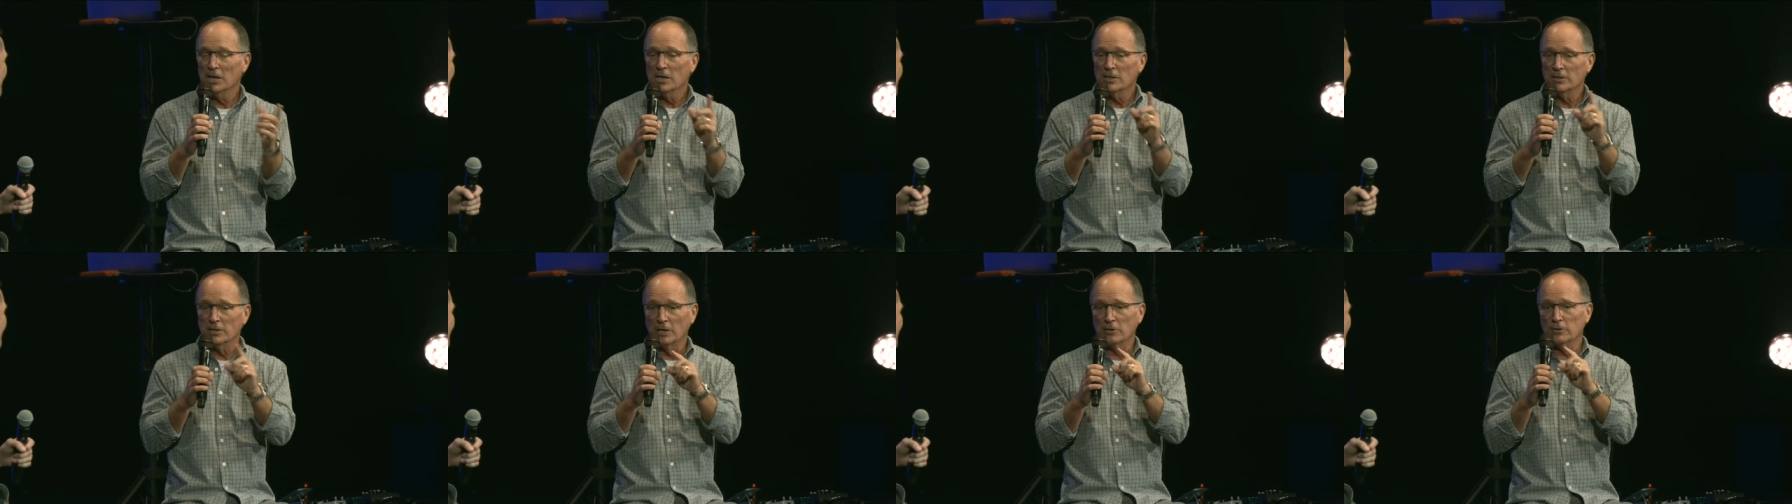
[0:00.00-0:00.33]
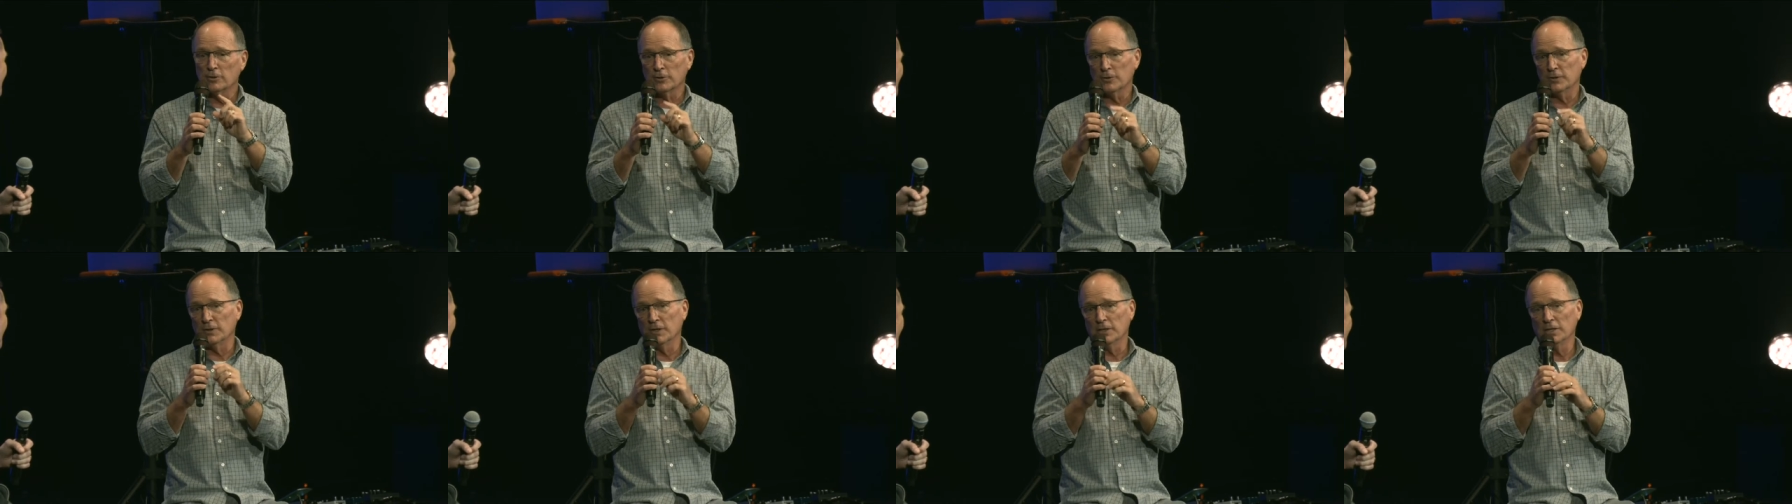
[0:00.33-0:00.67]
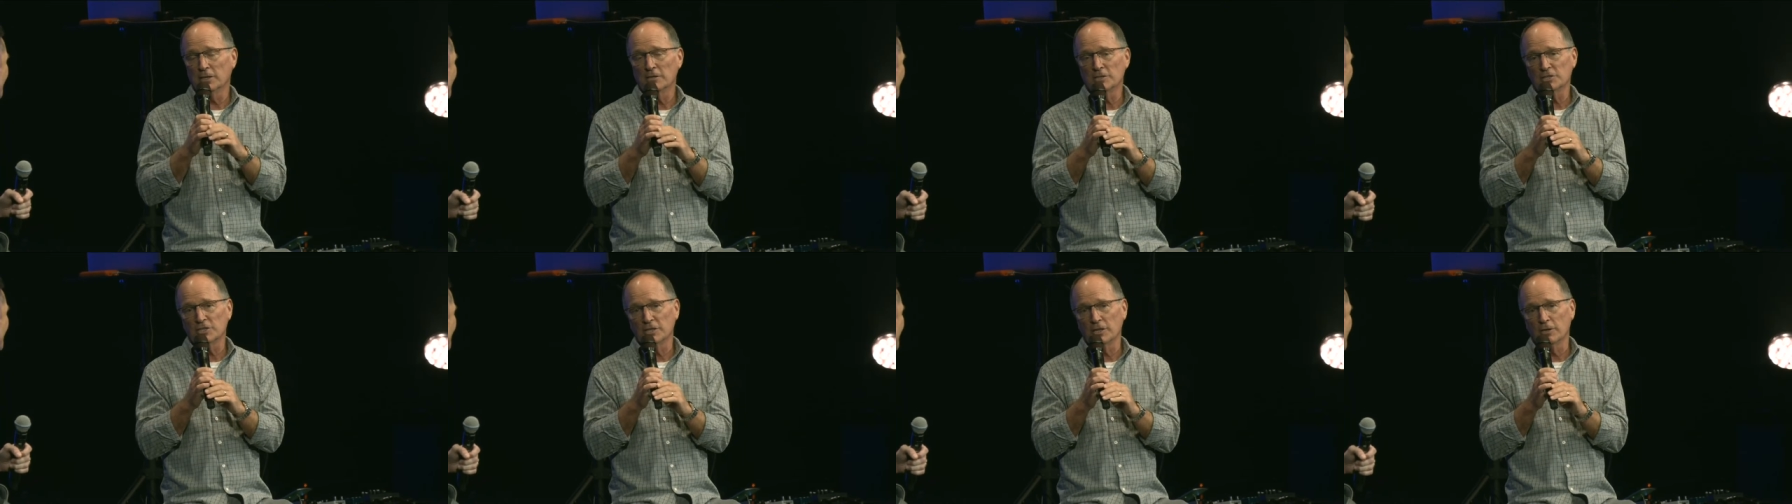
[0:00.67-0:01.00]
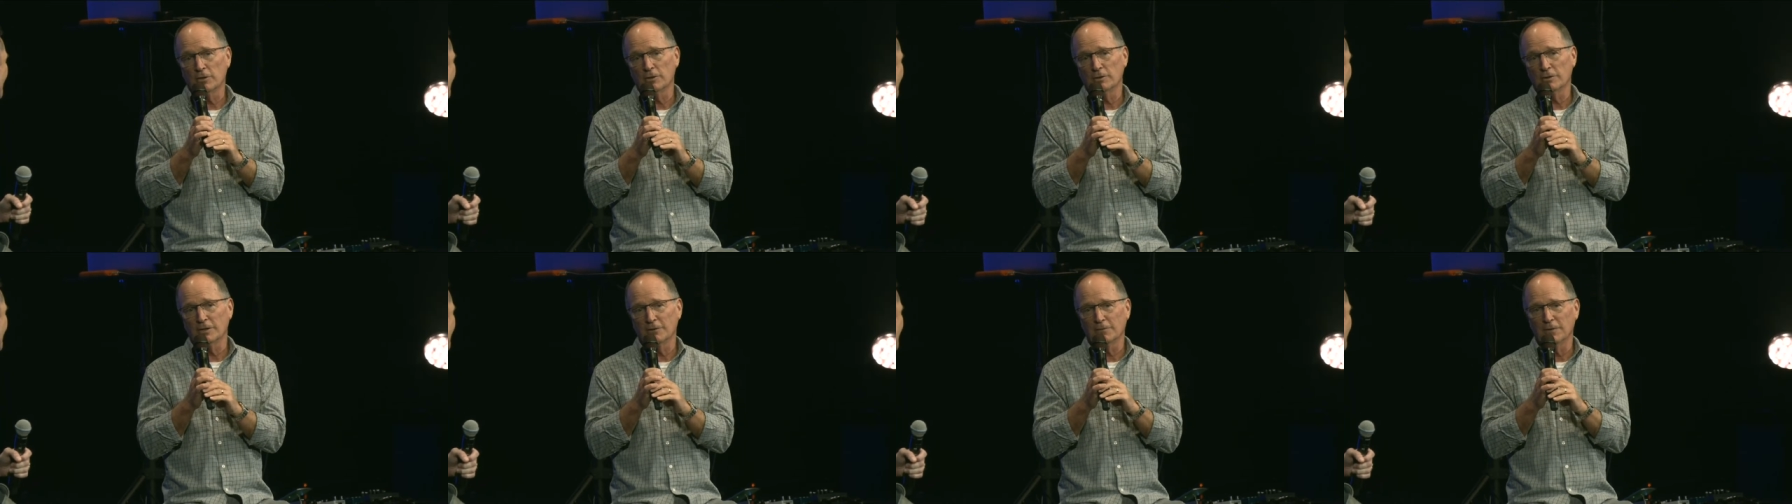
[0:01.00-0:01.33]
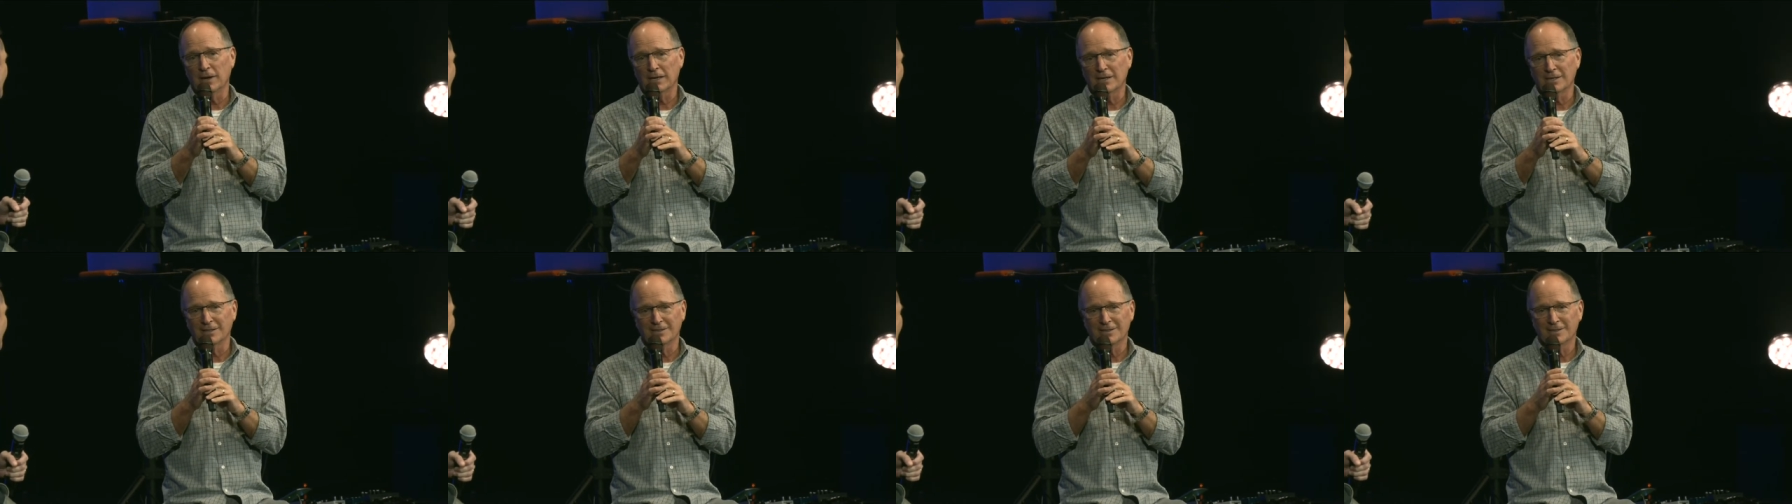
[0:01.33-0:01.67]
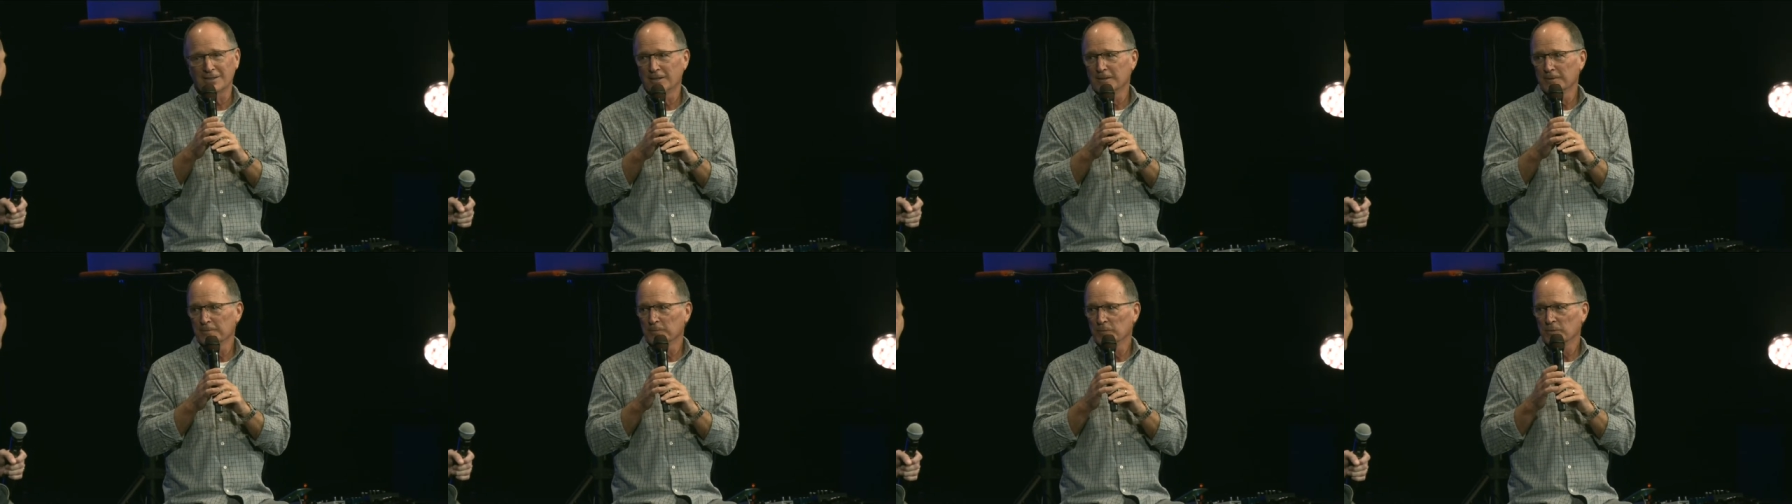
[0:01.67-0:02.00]
The other thing, here's another. If I can,
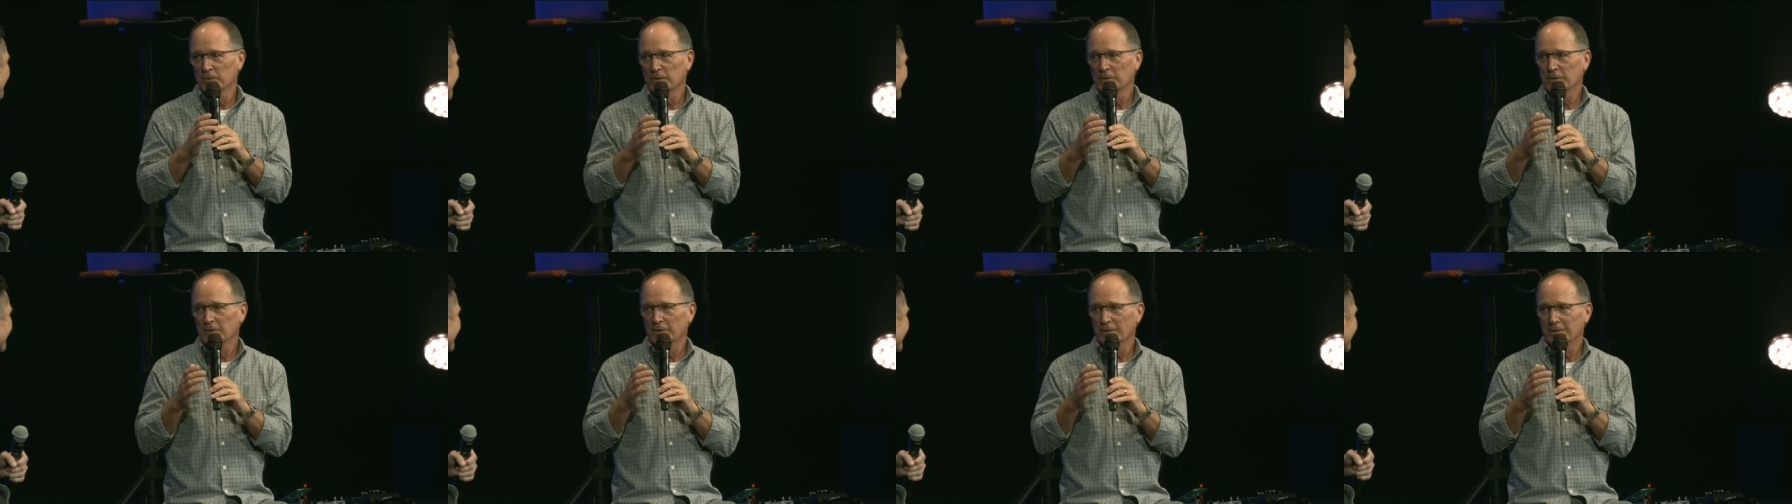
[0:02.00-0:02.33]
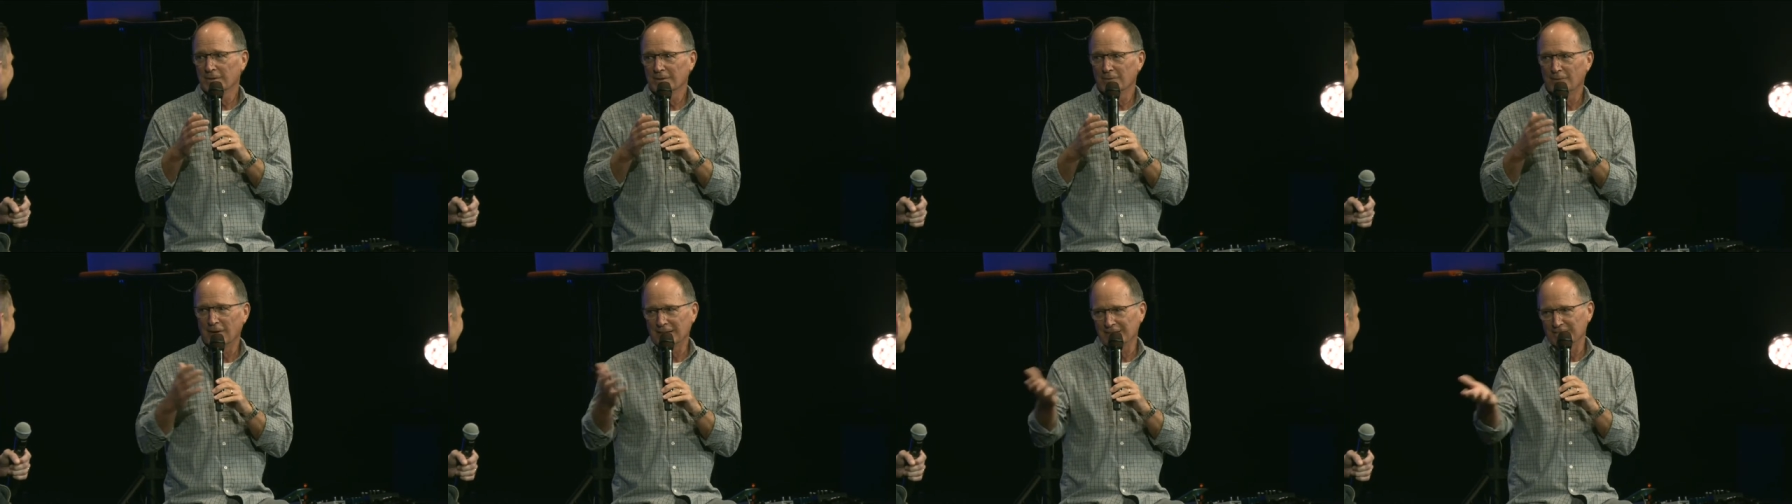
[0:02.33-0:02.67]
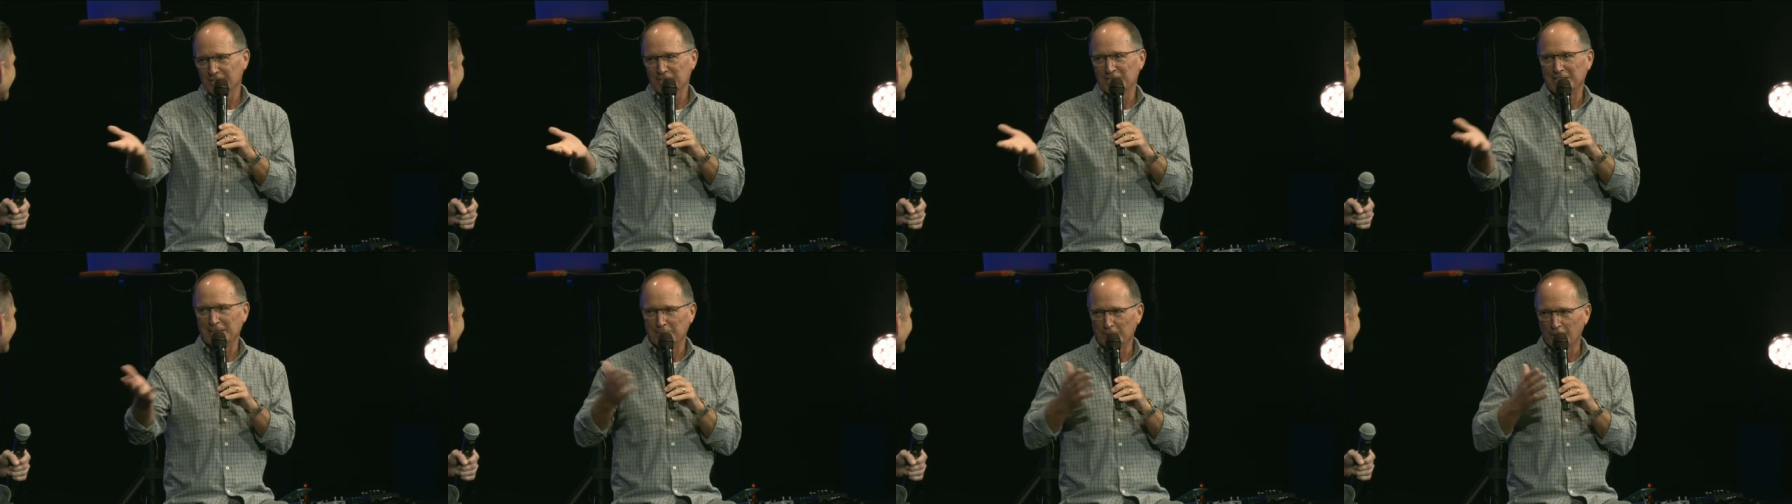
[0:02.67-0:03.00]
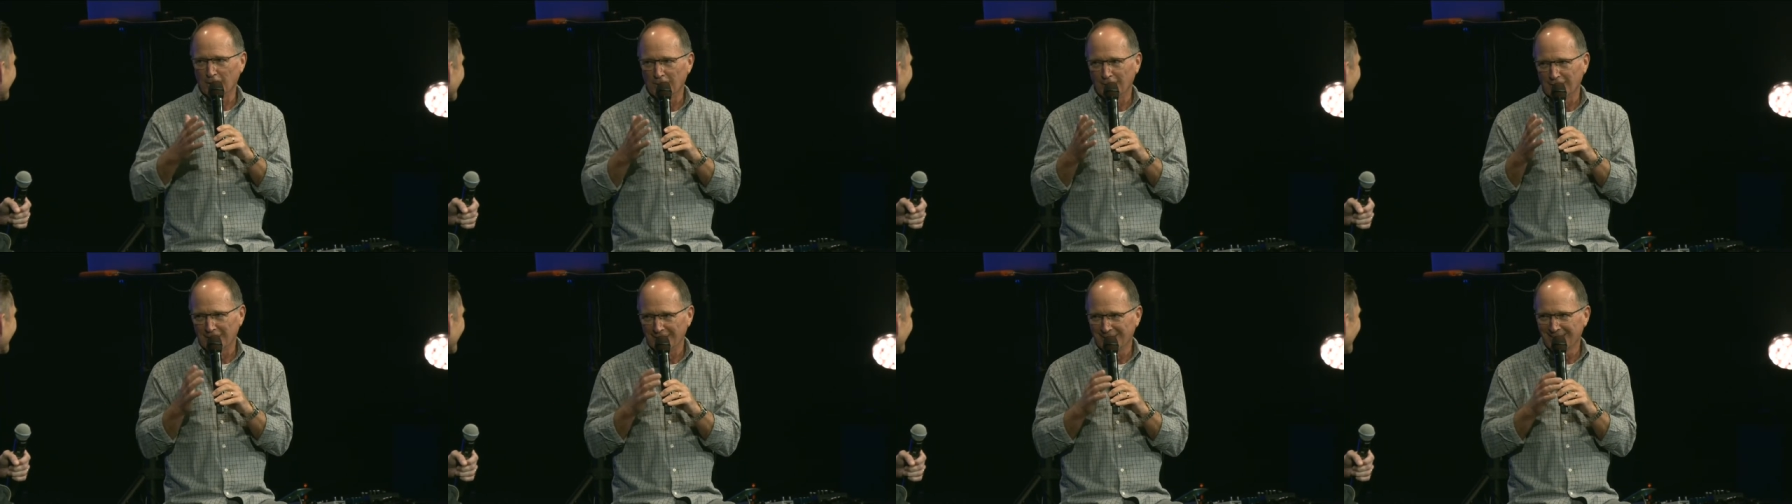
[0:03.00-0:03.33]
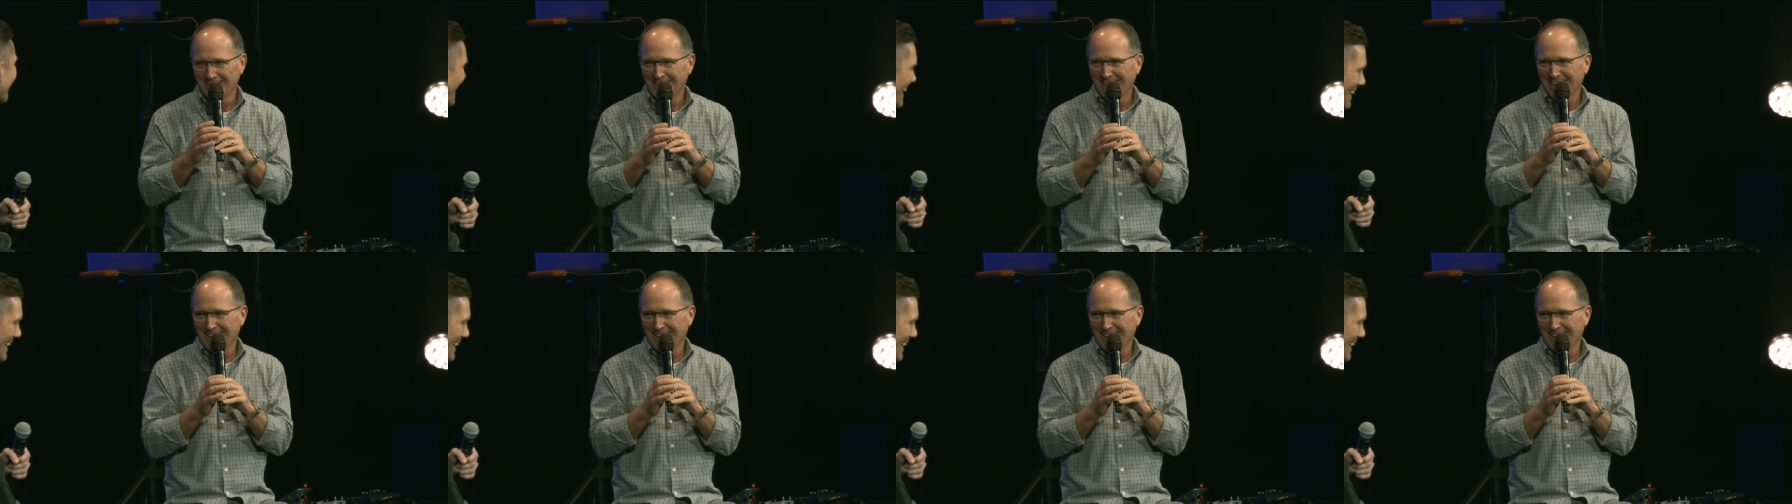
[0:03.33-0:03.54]
if I can just keep going. Yeah,